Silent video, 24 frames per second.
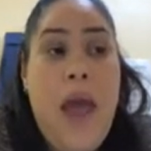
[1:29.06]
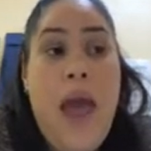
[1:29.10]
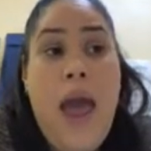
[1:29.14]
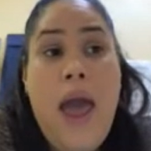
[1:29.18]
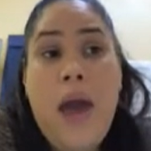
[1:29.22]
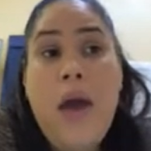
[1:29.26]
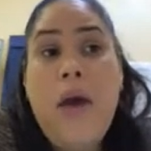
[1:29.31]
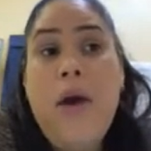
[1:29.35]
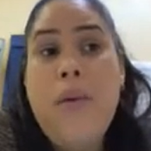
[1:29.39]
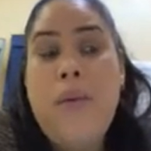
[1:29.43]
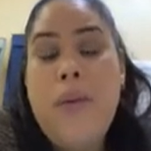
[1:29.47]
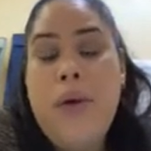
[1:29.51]

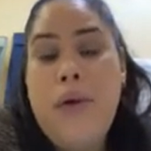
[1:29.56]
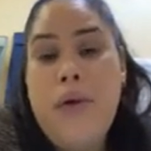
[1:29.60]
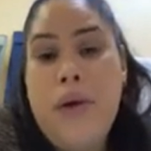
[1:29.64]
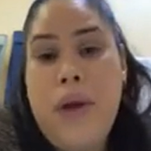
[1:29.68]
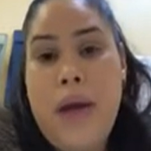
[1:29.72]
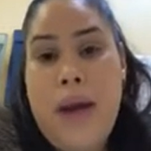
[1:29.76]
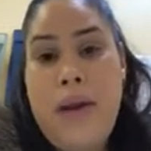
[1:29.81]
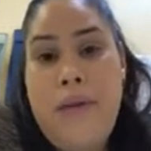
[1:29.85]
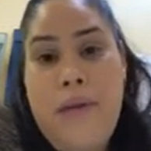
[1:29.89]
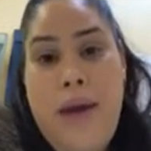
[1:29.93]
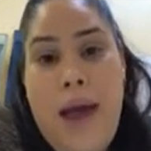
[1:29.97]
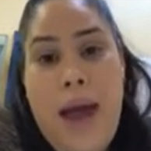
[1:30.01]
and
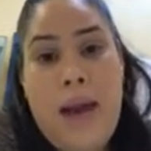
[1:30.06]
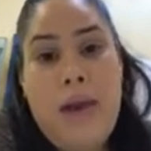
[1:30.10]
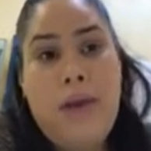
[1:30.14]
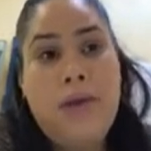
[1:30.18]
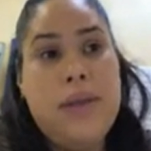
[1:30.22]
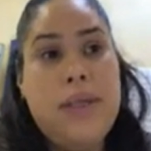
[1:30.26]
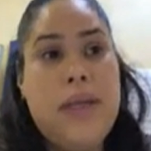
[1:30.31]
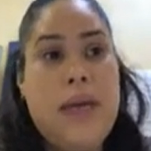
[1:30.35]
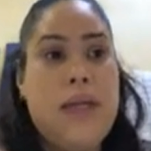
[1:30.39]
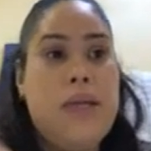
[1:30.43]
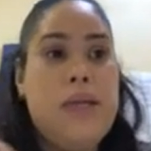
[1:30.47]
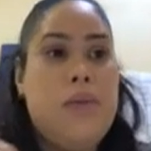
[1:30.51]
community
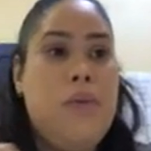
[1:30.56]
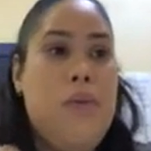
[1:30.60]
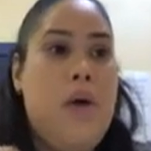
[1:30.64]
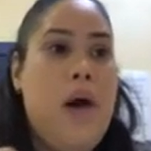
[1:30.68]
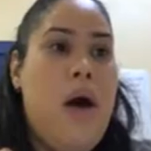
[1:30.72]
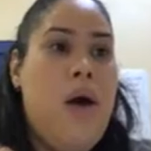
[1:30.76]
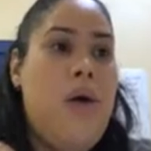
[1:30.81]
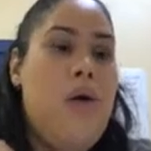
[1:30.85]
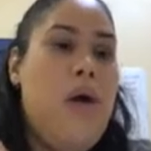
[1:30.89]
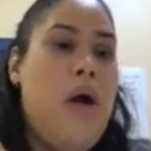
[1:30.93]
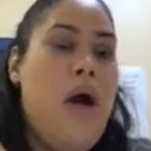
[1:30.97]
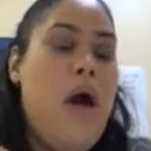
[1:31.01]
values as
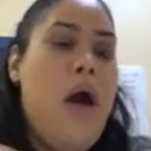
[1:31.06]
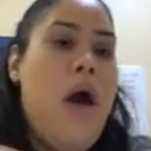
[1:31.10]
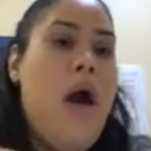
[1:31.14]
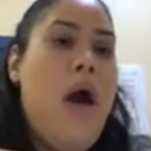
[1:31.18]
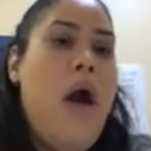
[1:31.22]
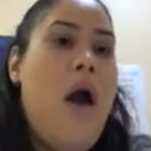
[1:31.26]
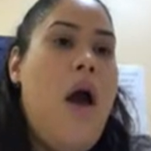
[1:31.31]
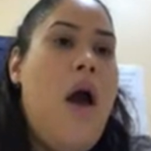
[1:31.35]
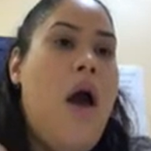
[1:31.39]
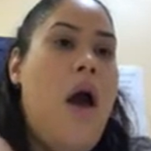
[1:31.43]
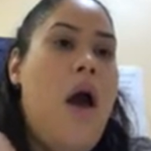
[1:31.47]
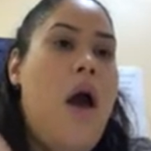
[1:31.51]
well,
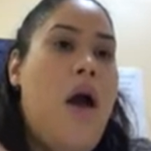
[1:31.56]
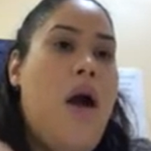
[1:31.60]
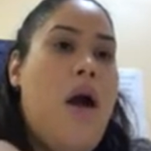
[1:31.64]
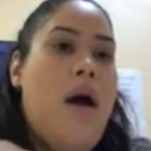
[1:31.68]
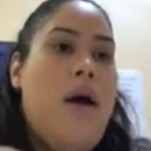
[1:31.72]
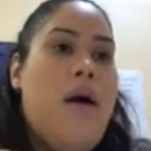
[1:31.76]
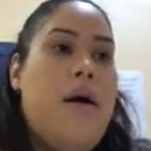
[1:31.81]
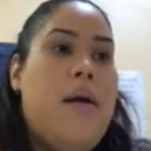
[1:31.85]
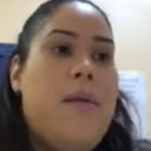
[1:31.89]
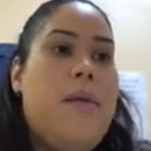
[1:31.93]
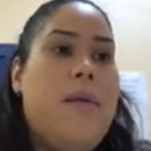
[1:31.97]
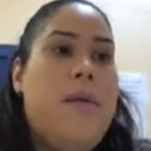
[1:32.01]

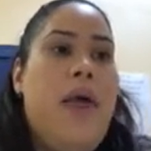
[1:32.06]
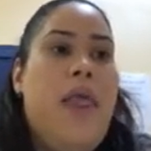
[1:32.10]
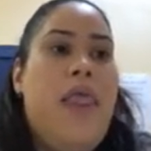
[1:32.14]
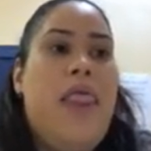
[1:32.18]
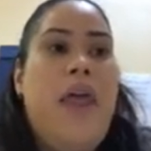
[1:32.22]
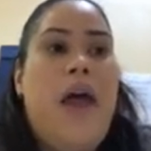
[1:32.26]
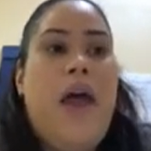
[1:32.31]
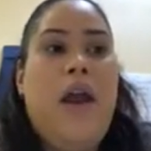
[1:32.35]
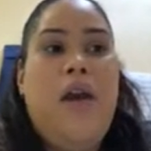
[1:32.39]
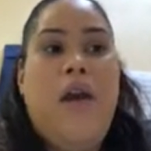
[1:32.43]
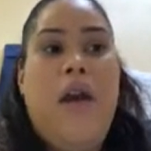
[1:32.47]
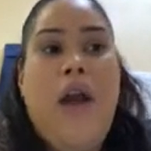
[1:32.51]

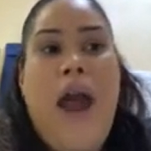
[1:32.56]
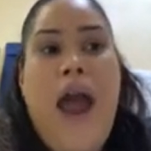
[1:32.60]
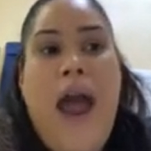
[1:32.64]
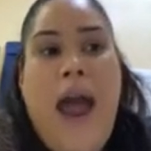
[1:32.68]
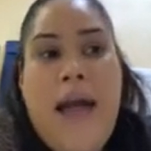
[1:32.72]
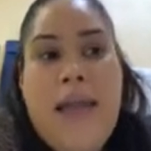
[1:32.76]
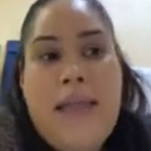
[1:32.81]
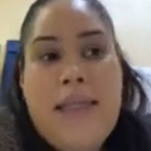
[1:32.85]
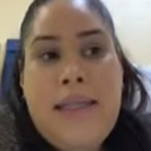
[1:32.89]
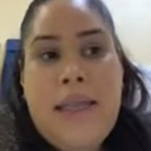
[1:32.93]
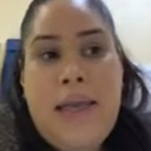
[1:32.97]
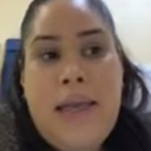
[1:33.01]
that are
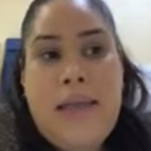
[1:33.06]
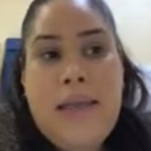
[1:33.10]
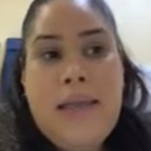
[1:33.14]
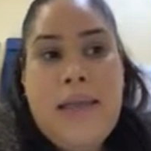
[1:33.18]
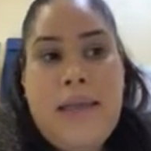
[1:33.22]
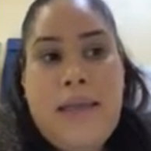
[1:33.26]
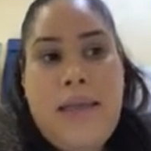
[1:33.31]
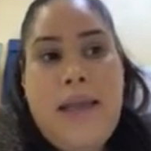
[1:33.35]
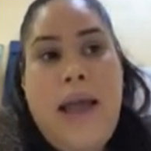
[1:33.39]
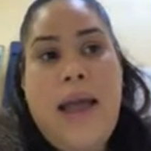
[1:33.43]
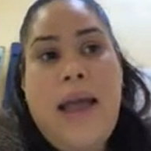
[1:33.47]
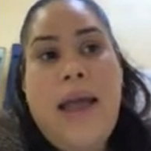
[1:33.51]

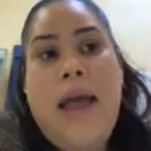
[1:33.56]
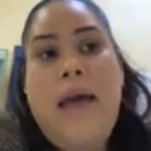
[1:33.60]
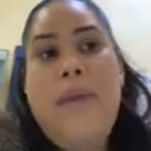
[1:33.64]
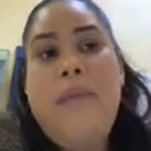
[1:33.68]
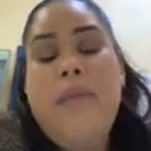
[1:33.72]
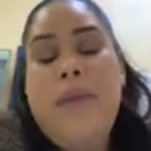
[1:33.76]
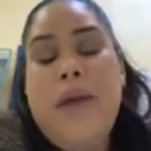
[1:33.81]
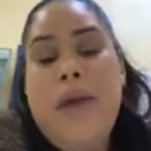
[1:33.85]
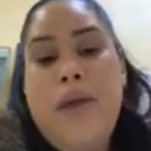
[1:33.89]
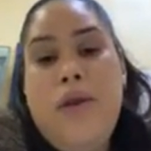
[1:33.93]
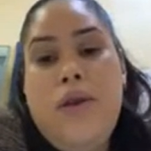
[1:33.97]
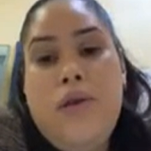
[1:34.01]
assets that
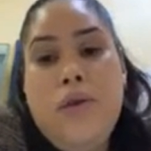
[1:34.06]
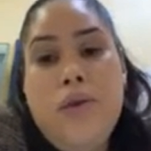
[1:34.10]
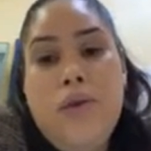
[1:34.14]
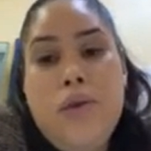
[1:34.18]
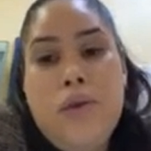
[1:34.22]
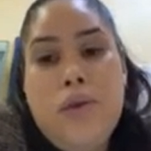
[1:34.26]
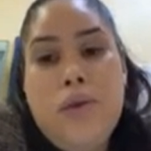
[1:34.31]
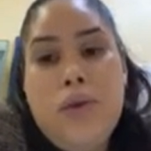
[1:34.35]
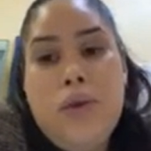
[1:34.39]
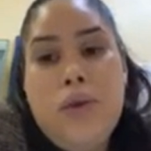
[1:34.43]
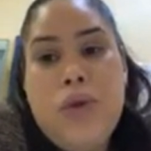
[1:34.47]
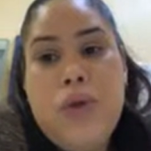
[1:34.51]
can be
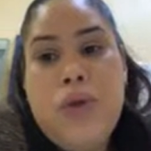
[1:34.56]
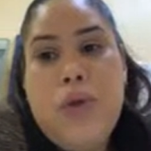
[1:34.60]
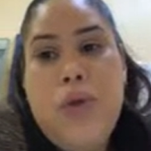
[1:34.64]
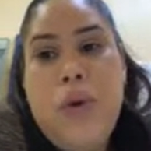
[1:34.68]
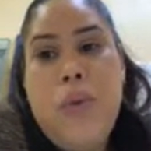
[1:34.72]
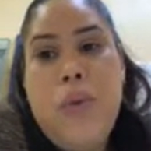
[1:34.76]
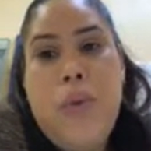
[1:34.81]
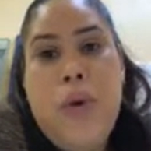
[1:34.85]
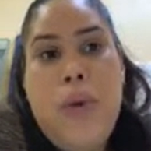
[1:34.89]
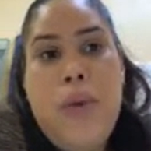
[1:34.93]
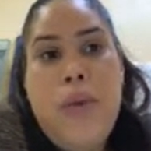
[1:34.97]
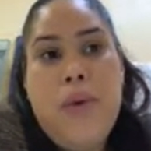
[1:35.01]
used
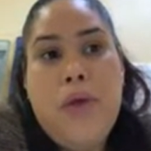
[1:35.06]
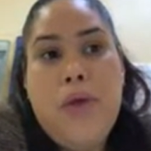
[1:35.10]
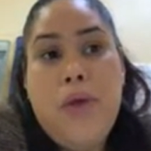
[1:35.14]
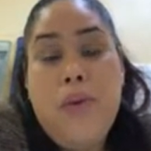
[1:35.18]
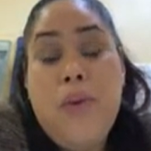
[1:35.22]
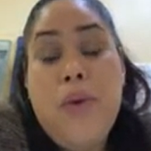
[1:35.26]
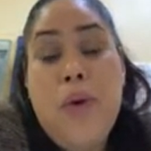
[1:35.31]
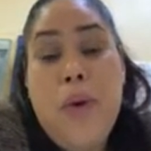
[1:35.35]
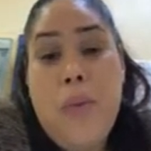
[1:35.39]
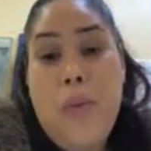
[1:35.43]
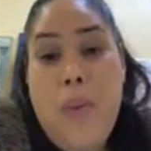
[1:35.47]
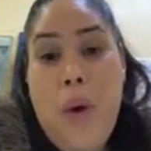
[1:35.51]
to
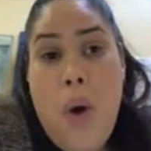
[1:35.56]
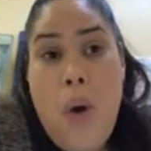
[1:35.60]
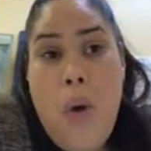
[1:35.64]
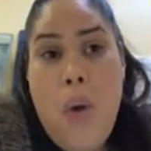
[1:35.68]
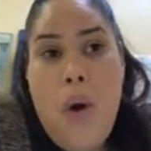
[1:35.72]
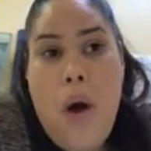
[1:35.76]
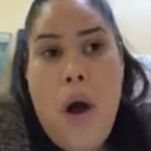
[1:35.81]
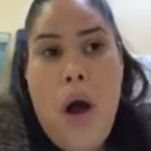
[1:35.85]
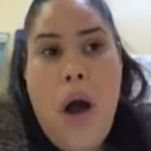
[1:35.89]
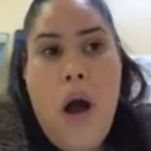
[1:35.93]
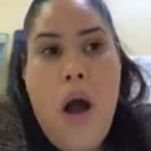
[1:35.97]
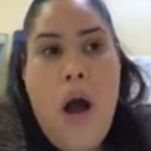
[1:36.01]

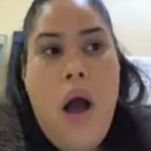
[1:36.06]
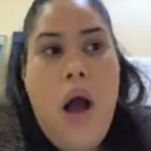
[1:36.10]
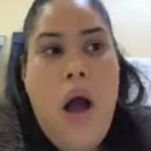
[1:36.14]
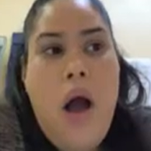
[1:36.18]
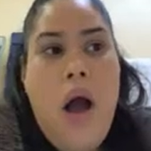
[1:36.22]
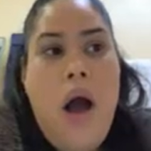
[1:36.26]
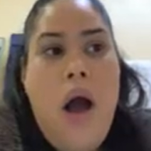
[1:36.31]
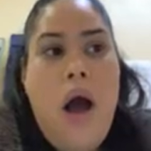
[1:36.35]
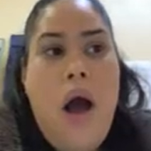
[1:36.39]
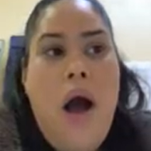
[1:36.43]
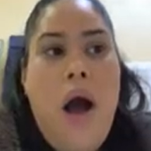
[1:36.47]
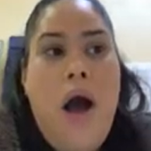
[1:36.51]
promote
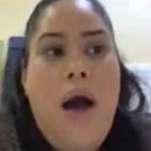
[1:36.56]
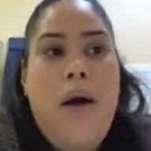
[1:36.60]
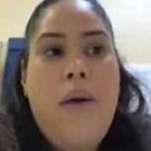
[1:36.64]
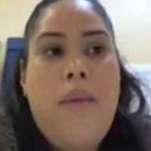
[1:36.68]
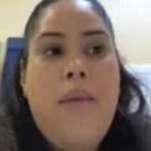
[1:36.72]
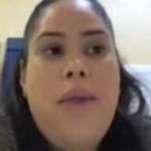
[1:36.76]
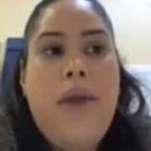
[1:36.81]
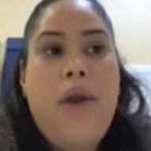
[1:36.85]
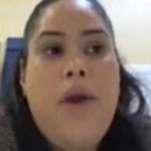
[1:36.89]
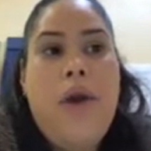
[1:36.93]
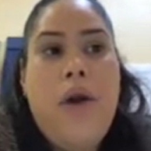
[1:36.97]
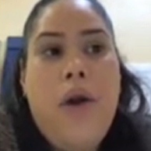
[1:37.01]

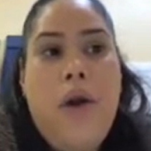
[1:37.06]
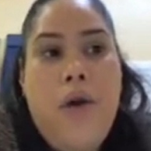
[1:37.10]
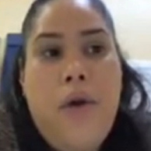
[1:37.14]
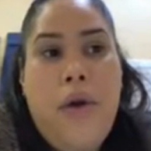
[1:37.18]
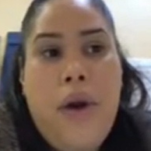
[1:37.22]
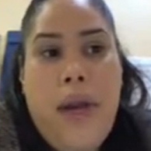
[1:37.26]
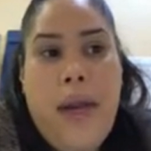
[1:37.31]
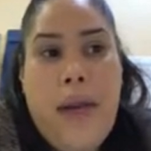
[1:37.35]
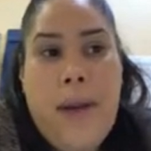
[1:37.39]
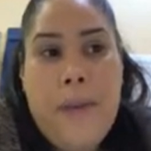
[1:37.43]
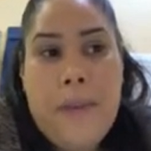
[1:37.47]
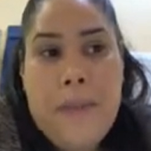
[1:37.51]
their
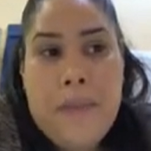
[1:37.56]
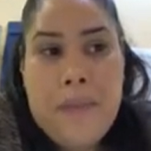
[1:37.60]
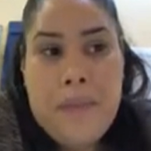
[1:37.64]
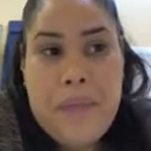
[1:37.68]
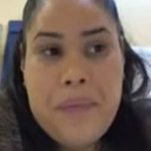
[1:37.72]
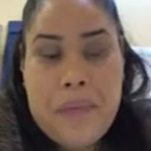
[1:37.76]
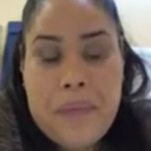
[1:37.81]
learning.